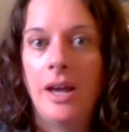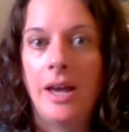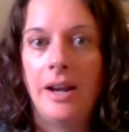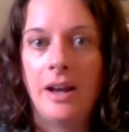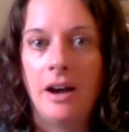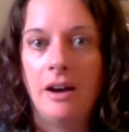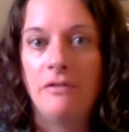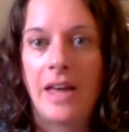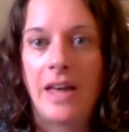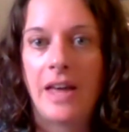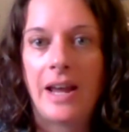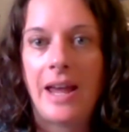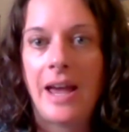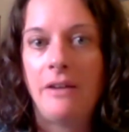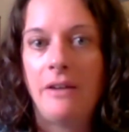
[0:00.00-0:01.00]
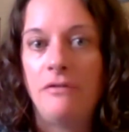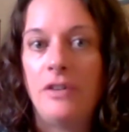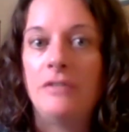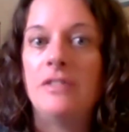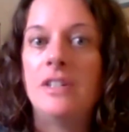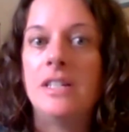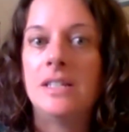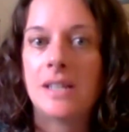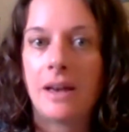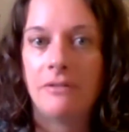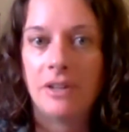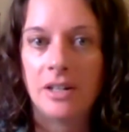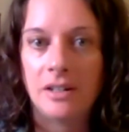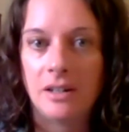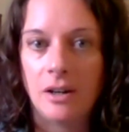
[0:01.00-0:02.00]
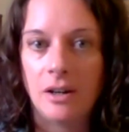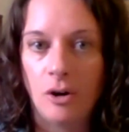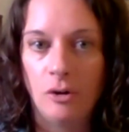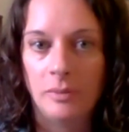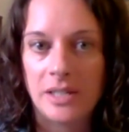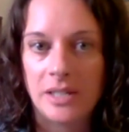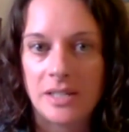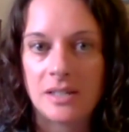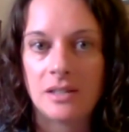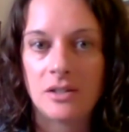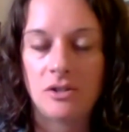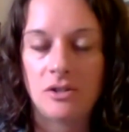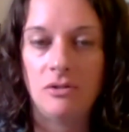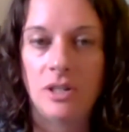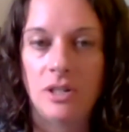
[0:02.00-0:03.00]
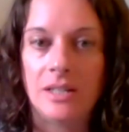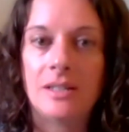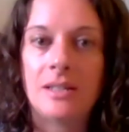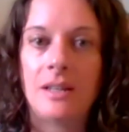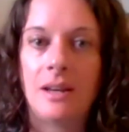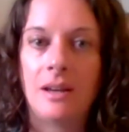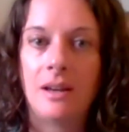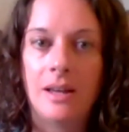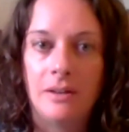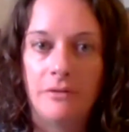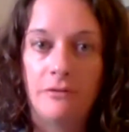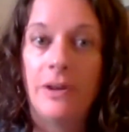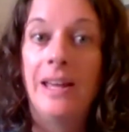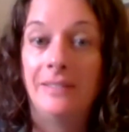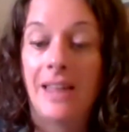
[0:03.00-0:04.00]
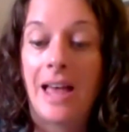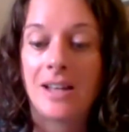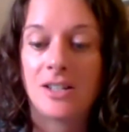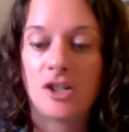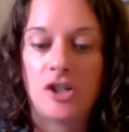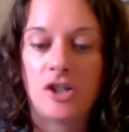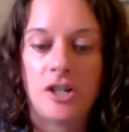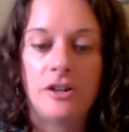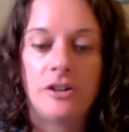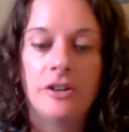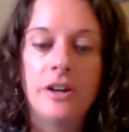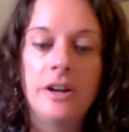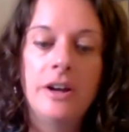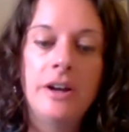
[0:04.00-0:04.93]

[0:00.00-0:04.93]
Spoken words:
And of that, I have 57 homeless students in last year.